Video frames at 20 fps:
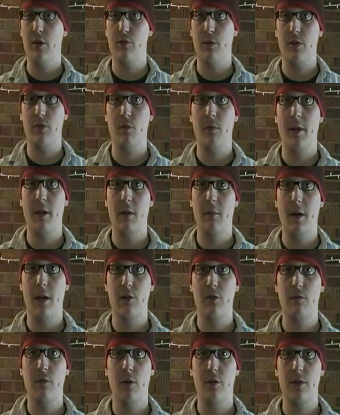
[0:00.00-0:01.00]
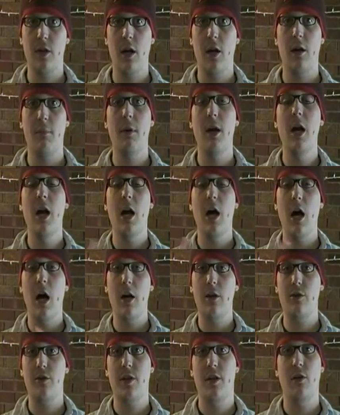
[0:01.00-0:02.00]
greatest WrestleMania match of all time,
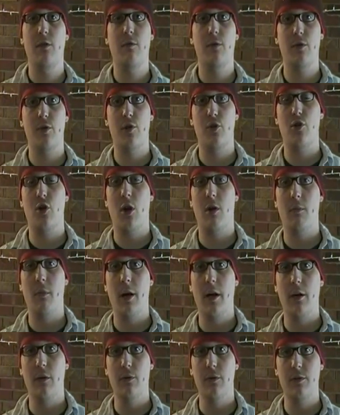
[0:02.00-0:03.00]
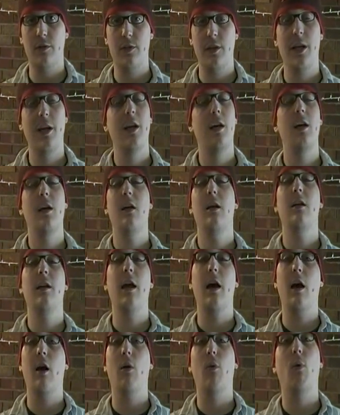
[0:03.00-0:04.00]
Undertaker vs. Shawn Michaels.
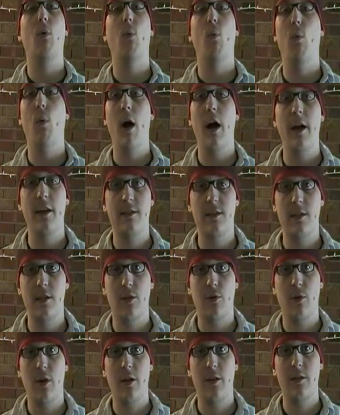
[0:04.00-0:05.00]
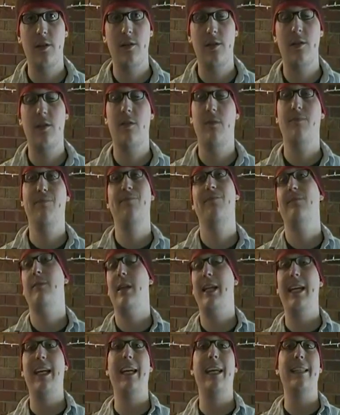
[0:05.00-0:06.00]
Now, why is it the greatest?
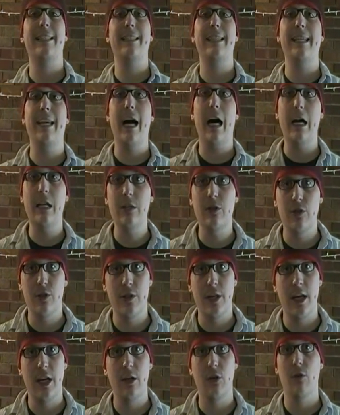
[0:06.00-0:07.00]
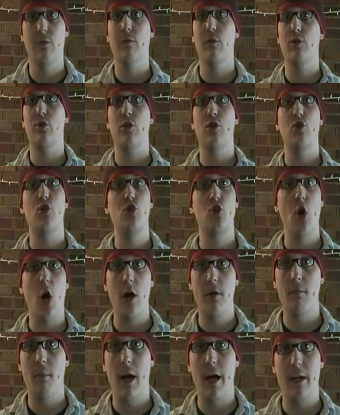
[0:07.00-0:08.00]
It's the Undertaker vs.
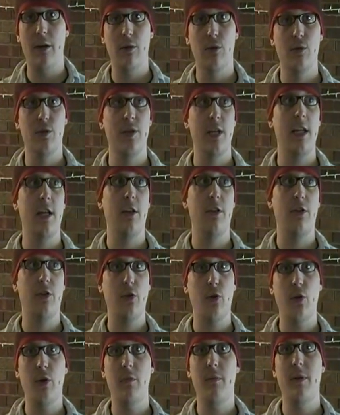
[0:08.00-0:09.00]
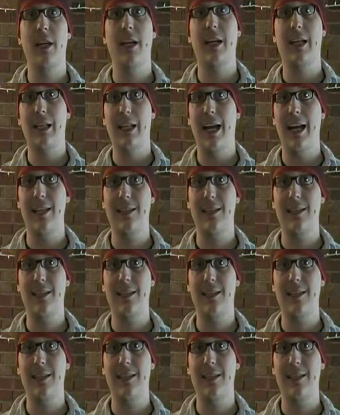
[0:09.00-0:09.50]
Shawn Michaels in a 30-minute